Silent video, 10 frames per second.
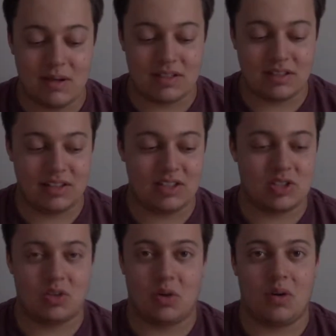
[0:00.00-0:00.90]
Basically, the
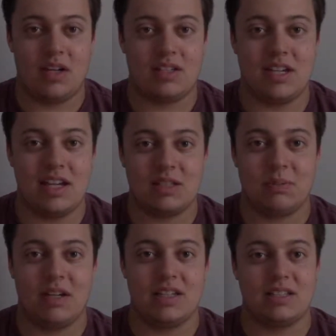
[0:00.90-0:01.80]
story takes
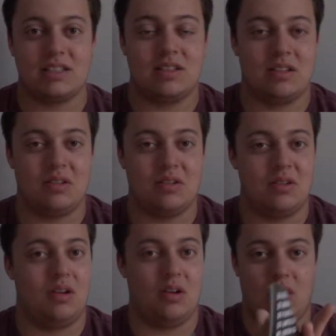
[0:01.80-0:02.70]
place
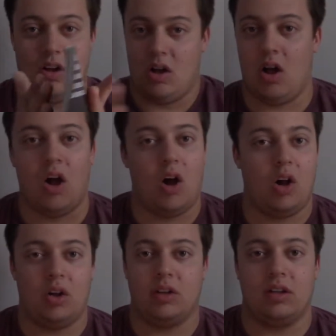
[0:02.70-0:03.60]

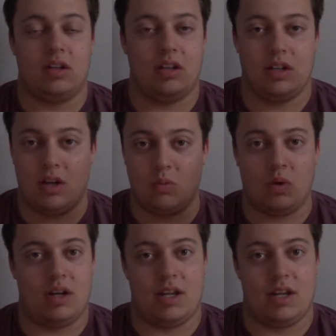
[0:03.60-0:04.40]
all in one